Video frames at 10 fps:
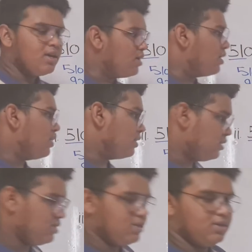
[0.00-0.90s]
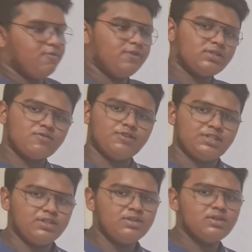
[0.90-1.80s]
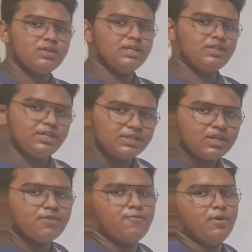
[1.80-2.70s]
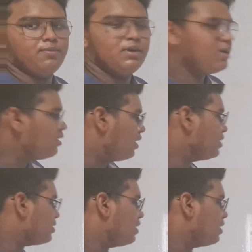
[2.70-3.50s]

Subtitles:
the first question in detailed form, right?